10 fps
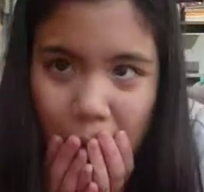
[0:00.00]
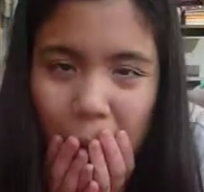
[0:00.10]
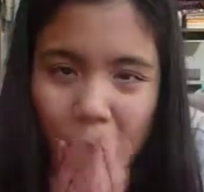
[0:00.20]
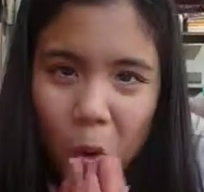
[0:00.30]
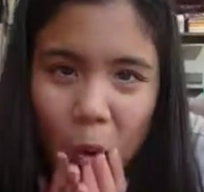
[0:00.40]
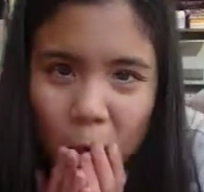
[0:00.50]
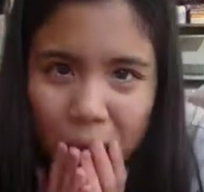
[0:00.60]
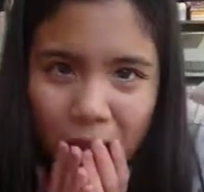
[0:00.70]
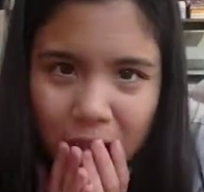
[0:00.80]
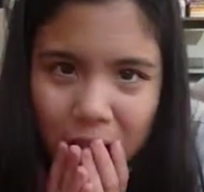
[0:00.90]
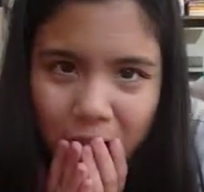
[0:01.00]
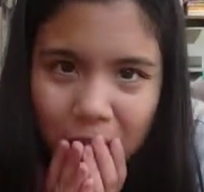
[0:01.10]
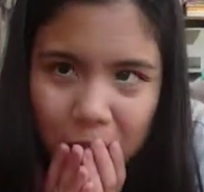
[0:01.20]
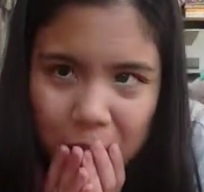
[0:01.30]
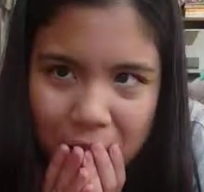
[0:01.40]
Oh my gosh,
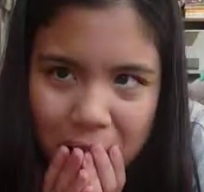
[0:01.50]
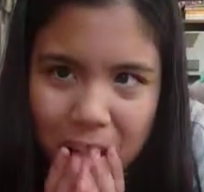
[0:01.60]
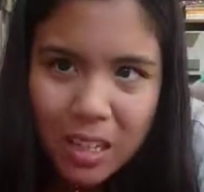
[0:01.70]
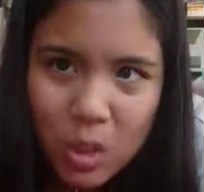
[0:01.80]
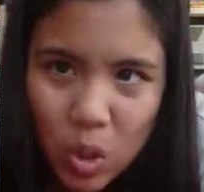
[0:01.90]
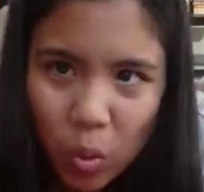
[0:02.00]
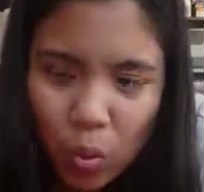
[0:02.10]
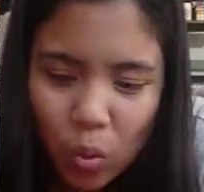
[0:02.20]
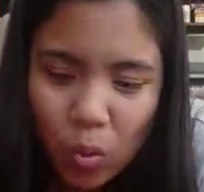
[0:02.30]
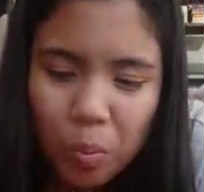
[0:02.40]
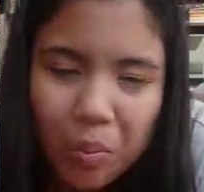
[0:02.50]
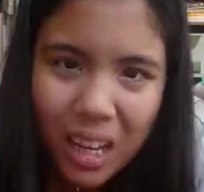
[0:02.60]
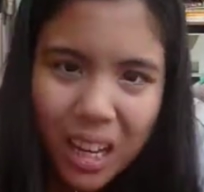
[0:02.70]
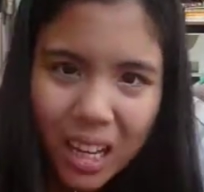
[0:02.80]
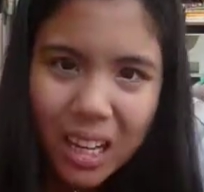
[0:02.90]
I missed dance so
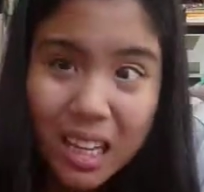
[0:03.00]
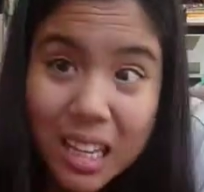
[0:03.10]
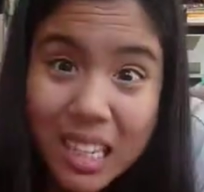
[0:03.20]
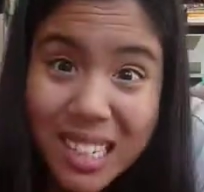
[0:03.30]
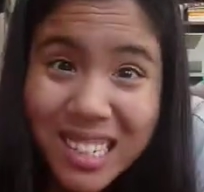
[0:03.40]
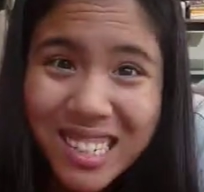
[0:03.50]
much.